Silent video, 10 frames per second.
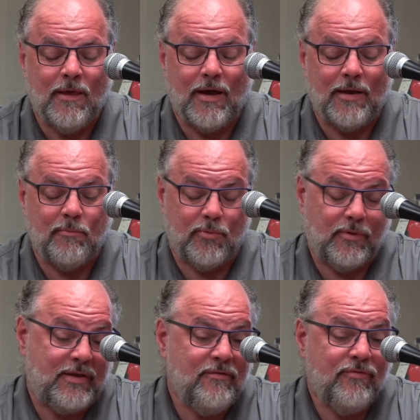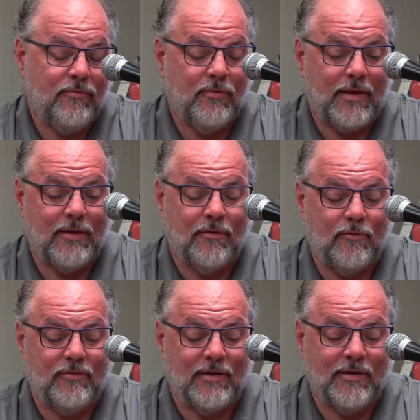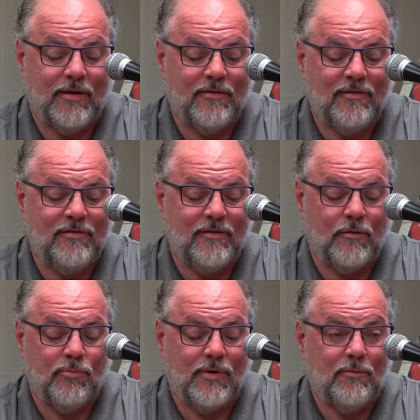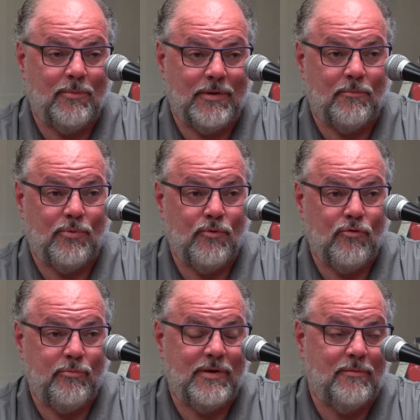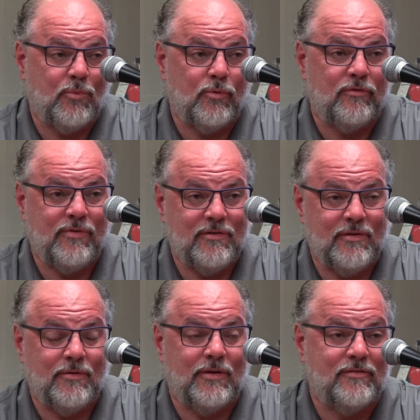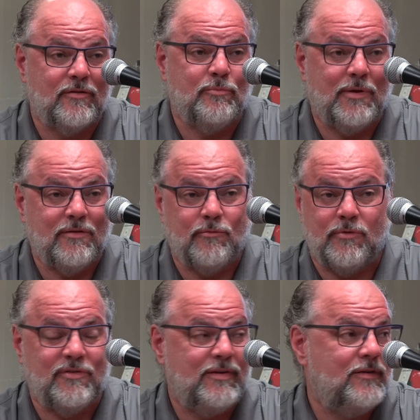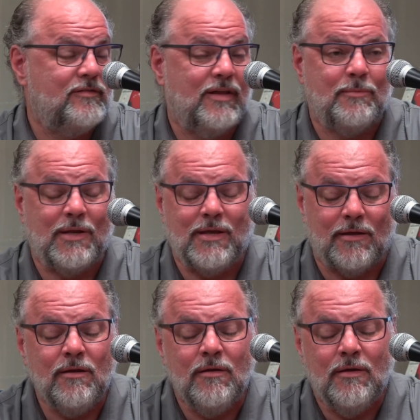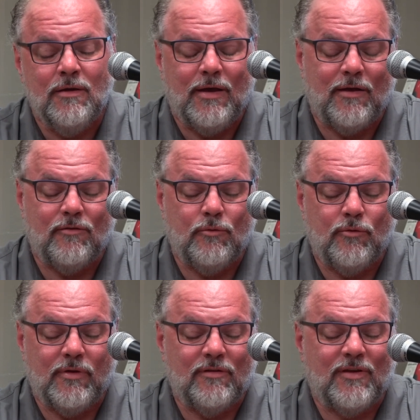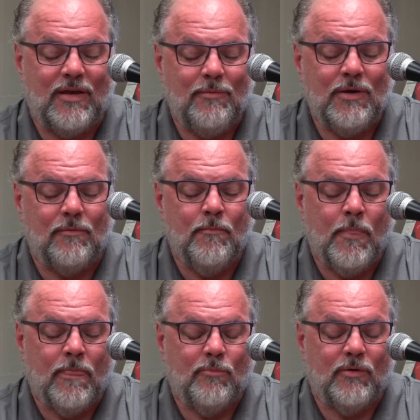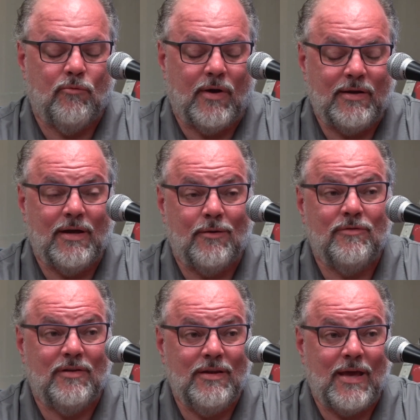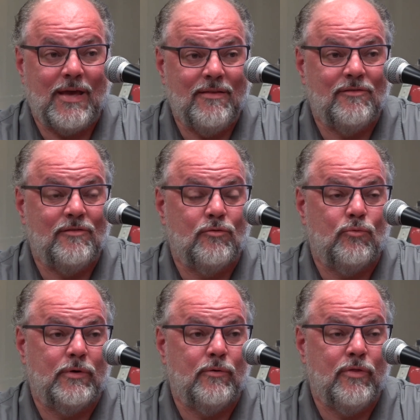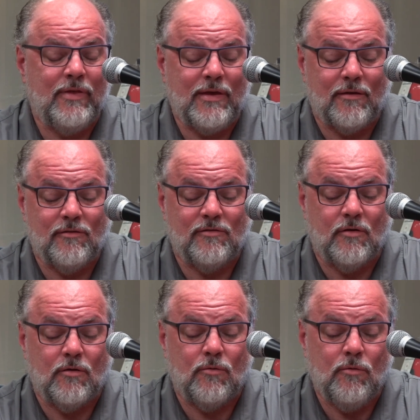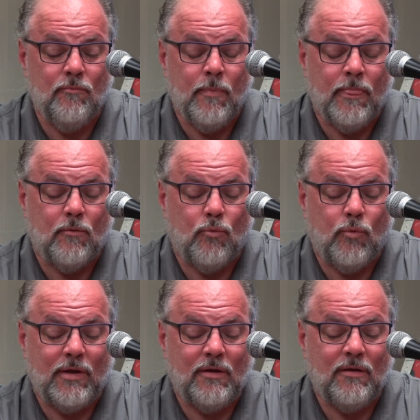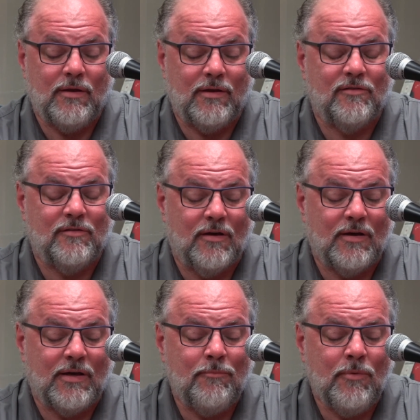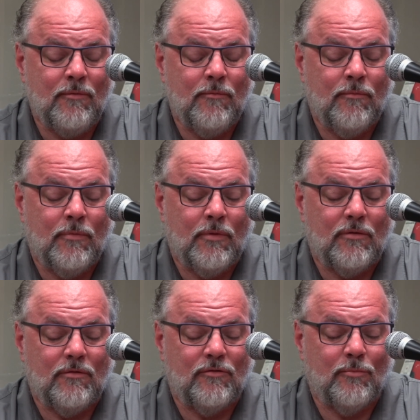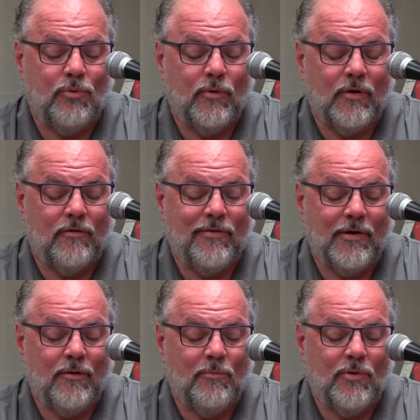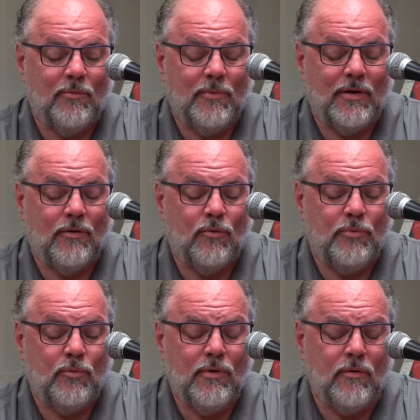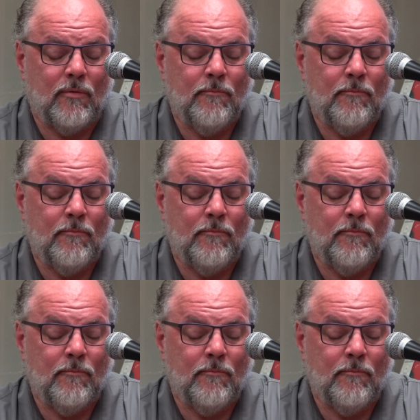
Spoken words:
I believe, like other technologies, they'll probably improve, become more efficient, less expensive. We've seen this time and again as new things came in. But right now, today, this is a real thing. So when it's time to support our fire department, I hope you will.